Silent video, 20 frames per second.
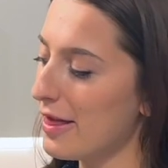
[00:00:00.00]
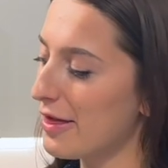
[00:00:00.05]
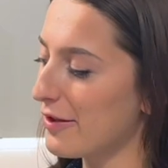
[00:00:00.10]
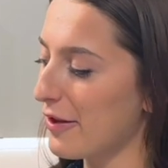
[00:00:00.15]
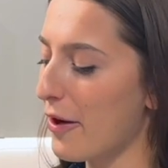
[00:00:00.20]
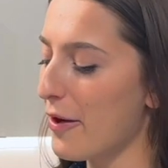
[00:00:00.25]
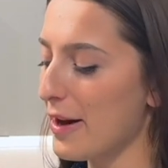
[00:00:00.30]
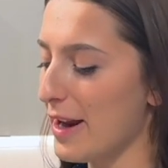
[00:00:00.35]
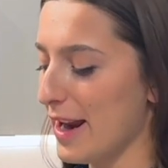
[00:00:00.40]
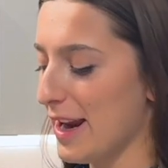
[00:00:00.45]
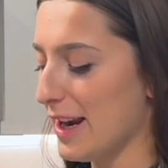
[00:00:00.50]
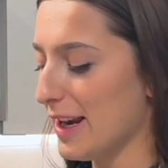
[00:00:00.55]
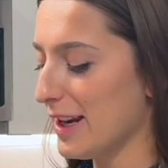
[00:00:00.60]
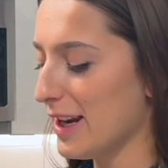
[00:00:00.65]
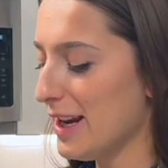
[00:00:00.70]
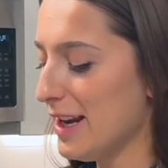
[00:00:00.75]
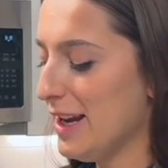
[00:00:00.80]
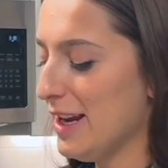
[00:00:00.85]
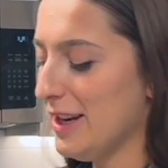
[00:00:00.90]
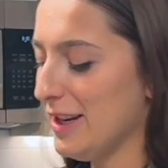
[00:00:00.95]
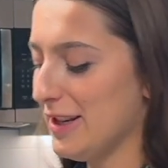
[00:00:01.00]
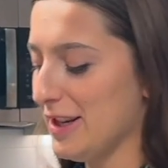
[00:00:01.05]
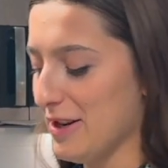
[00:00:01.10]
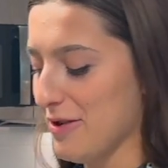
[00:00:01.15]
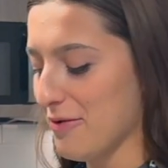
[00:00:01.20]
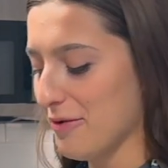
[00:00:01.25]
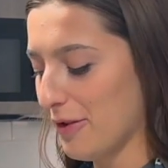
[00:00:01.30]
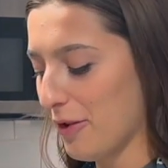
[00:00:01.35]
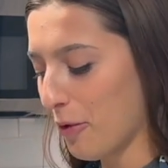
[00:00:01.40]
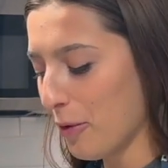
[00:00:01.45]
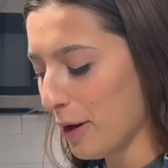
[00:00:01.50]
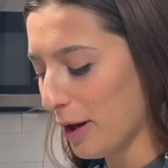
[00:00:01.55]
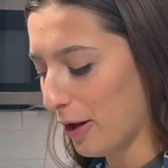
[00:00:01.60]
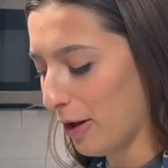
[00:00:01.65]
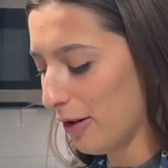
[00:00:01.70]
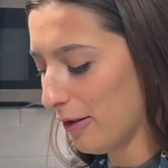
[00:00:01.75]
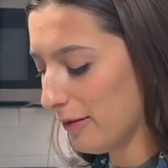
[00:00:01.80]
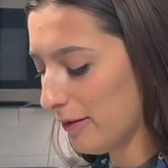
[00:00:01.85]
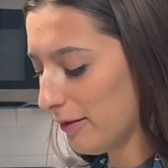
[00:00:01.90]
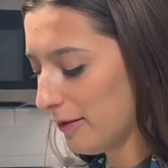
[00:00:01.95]
throw it into the
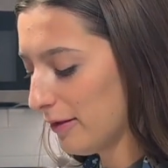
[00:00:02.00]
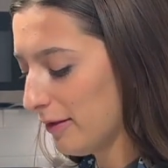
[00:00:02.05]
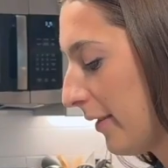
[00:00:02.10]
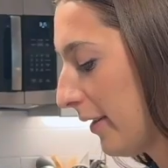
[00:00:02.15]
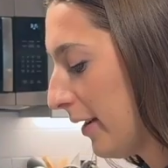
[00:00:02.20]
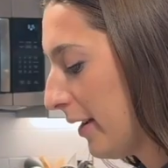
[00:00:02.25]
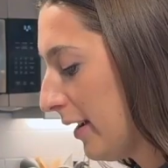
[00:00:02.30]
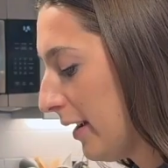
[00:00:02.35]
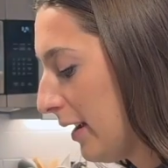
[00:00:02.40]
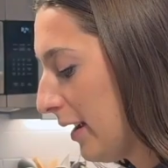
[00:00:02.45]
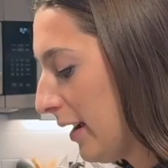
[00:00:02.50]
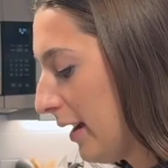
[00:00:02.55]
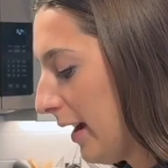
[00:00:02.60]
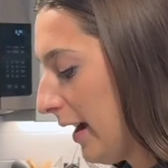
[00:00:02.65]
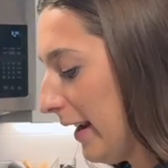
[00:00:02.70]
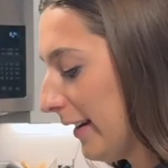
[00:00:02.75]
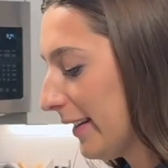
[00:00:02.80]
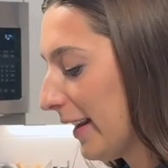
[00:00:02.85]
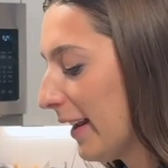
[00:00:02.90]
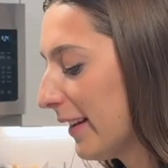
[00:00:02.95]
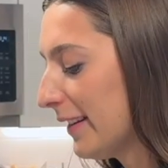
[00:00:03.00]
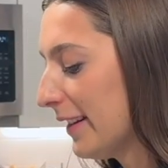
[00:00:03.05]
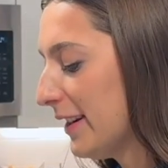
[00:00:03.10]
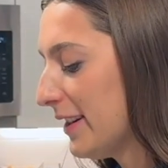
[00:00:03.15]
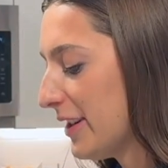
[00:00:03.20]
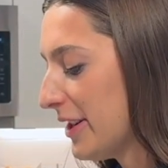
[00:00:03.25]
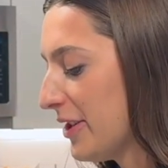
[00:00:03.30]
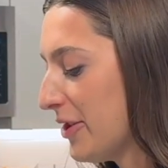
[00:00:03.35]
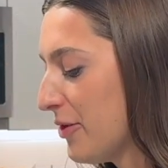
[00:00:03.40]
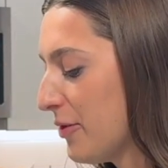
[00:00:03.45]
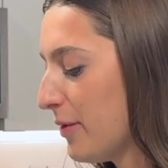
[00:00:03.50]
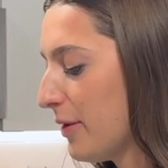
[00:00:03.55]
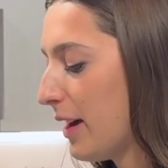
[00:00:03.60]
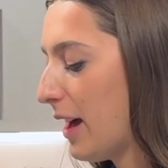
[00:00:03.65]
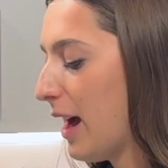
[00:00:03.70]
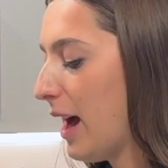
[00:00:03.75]
oil. It says to do